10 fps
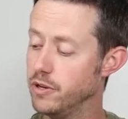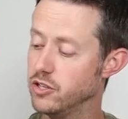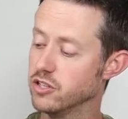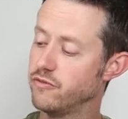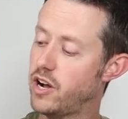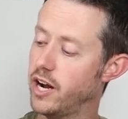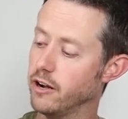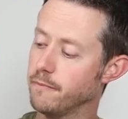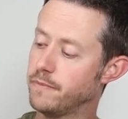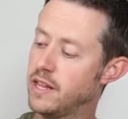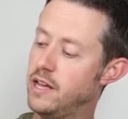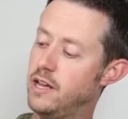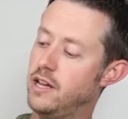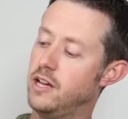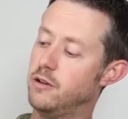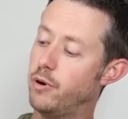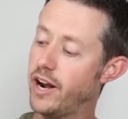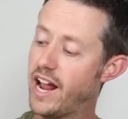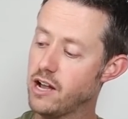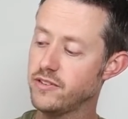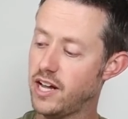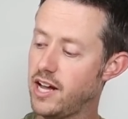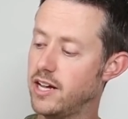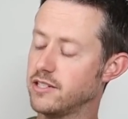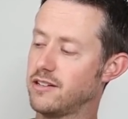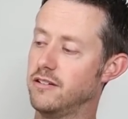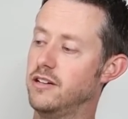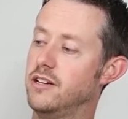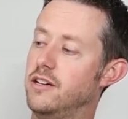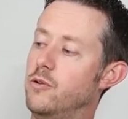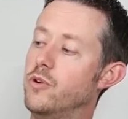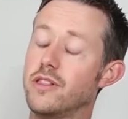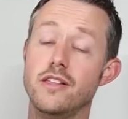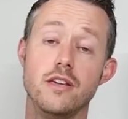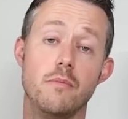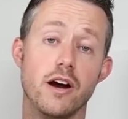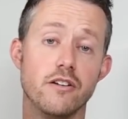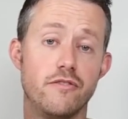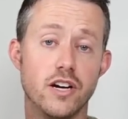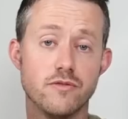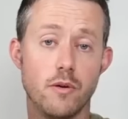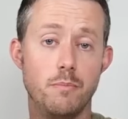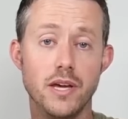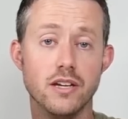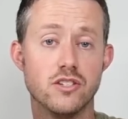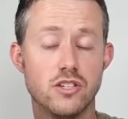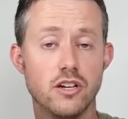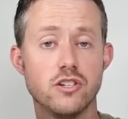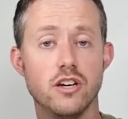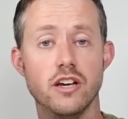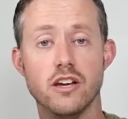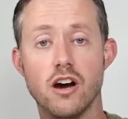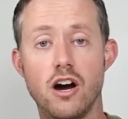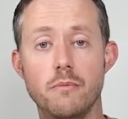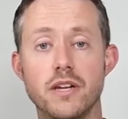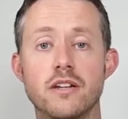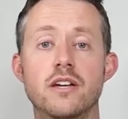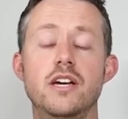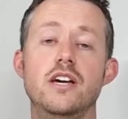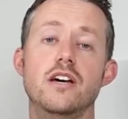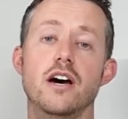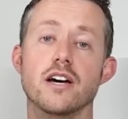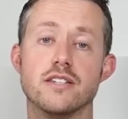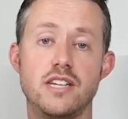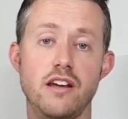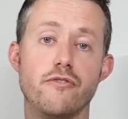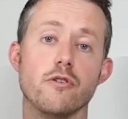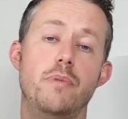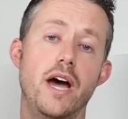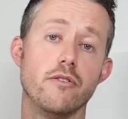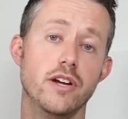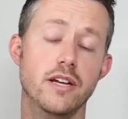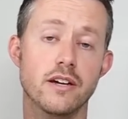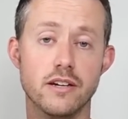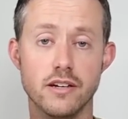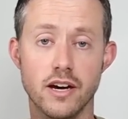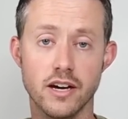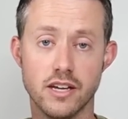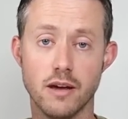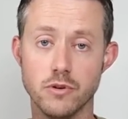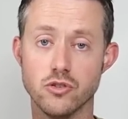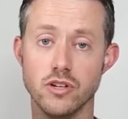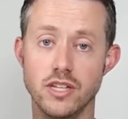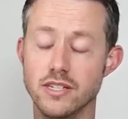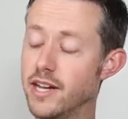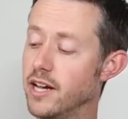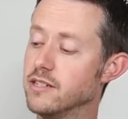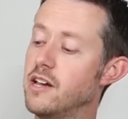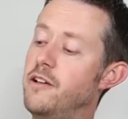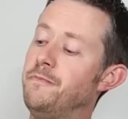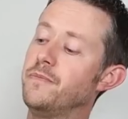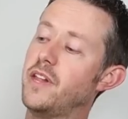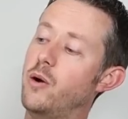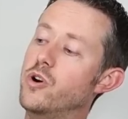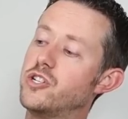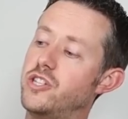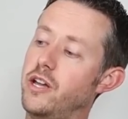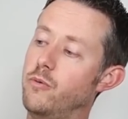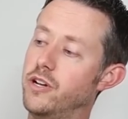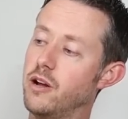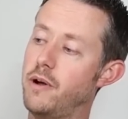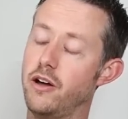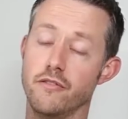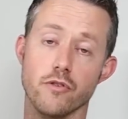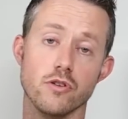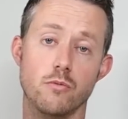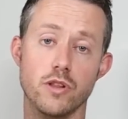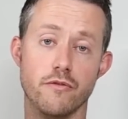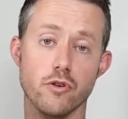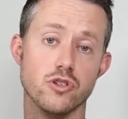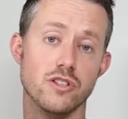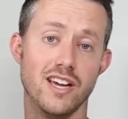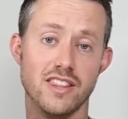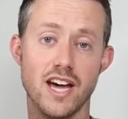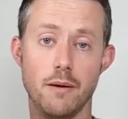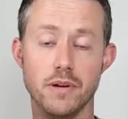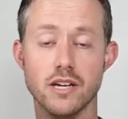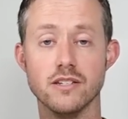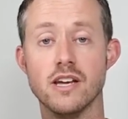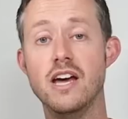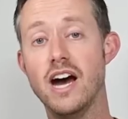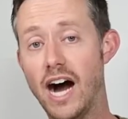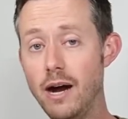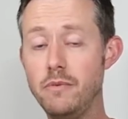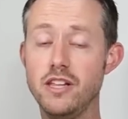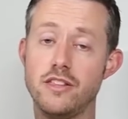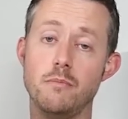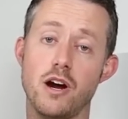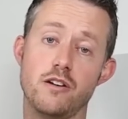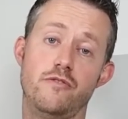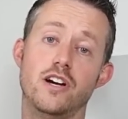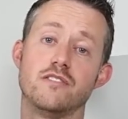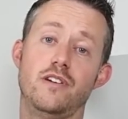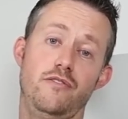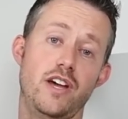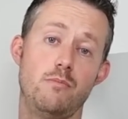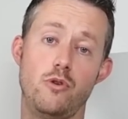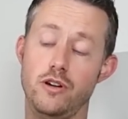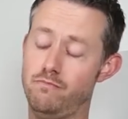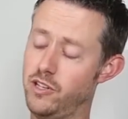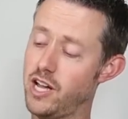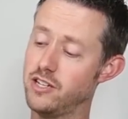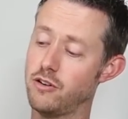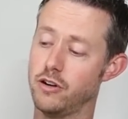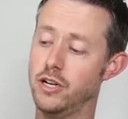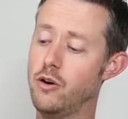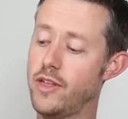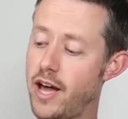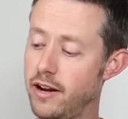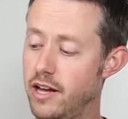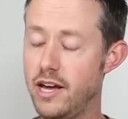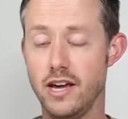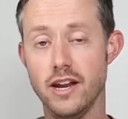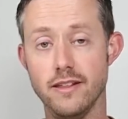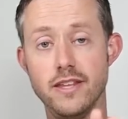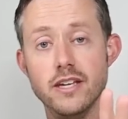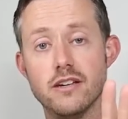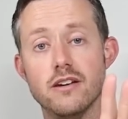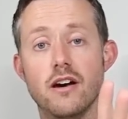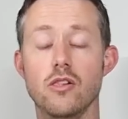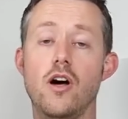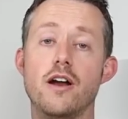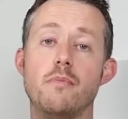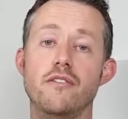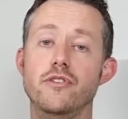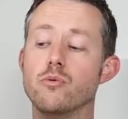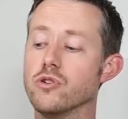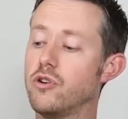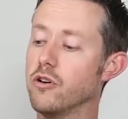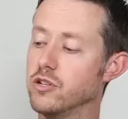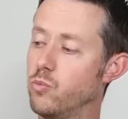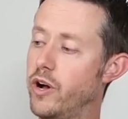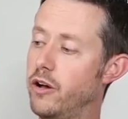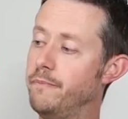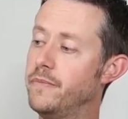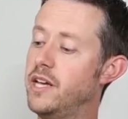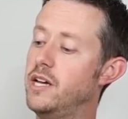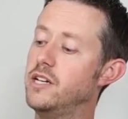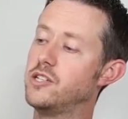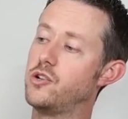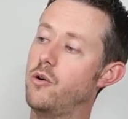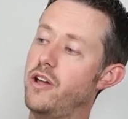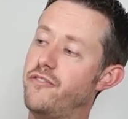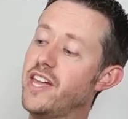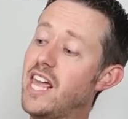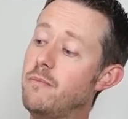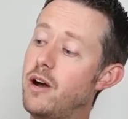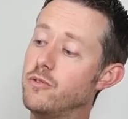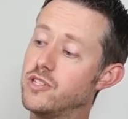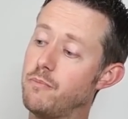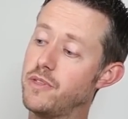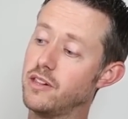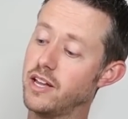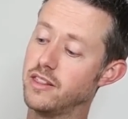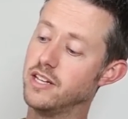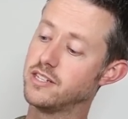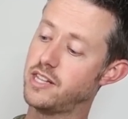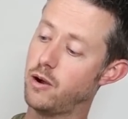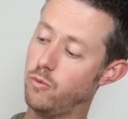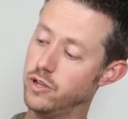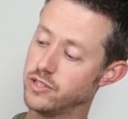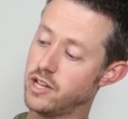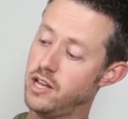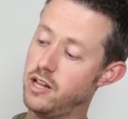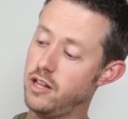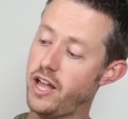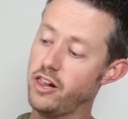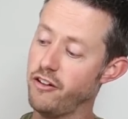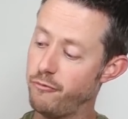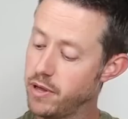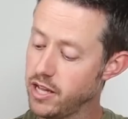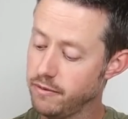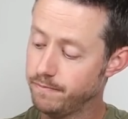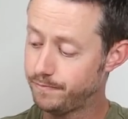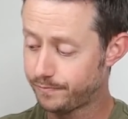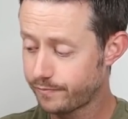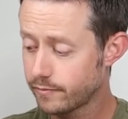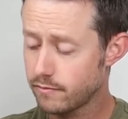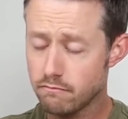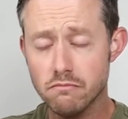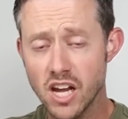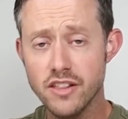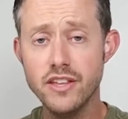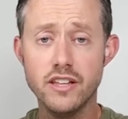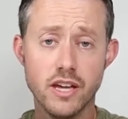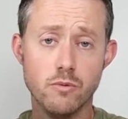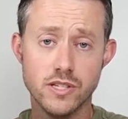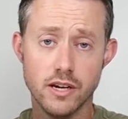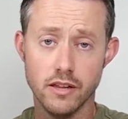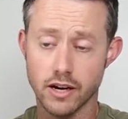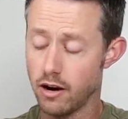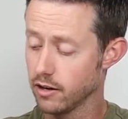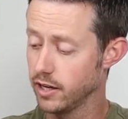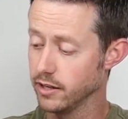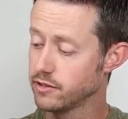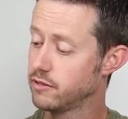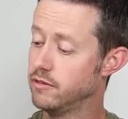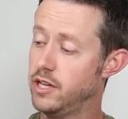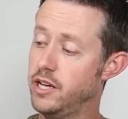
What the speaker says: be just fine. But I have to ask, with lithium iron phosphate being such a common, safer battery chemistry these days, I wish they would come out with a version like that, because I'm a lithium iron phosphate fanboy. You guys already know that, and I think a lot of my viewers are as well. So if they came out with something like this that was LFP, I think they would sell like hotcakes.